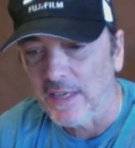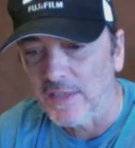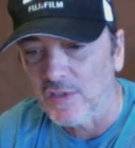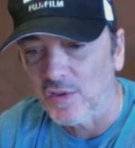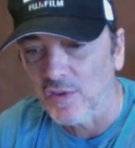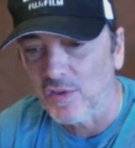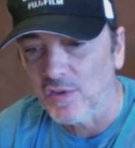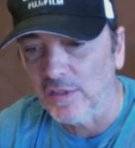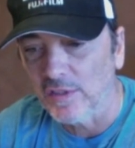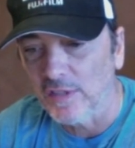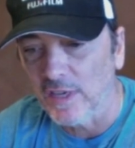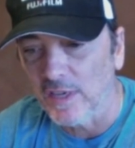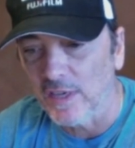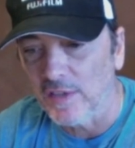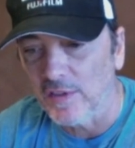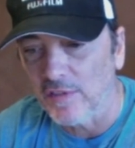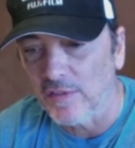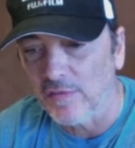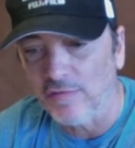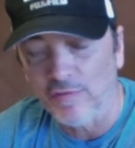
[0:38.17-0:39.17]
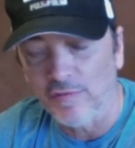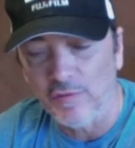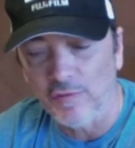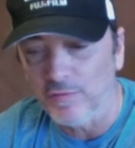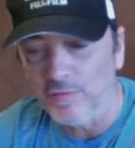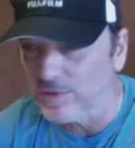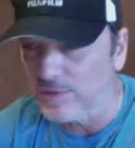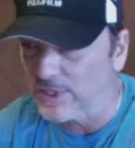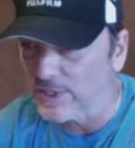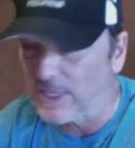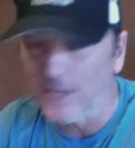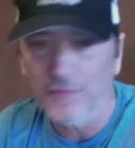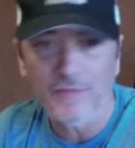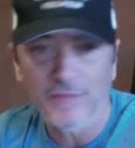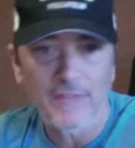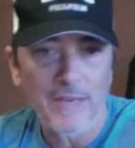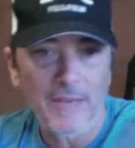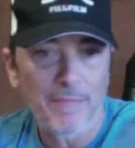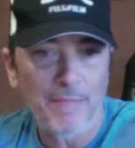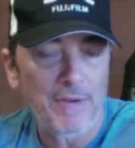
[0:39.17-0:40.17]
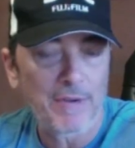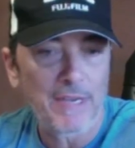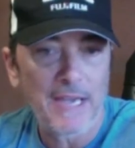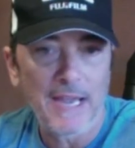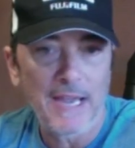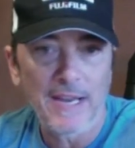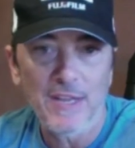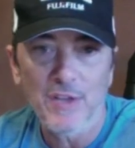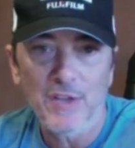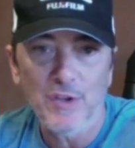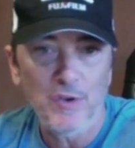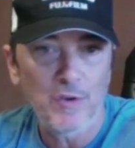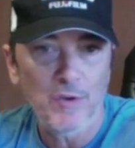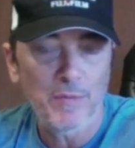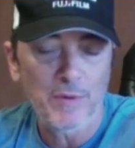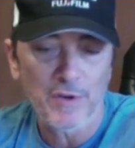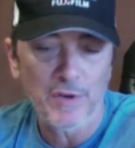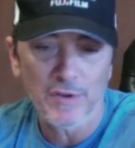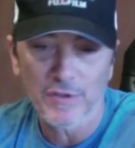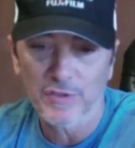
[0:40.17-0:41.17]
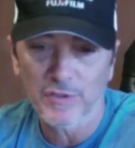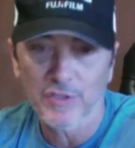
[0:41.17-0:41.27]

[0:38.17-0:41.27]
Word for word: all done through self-deprecating humor,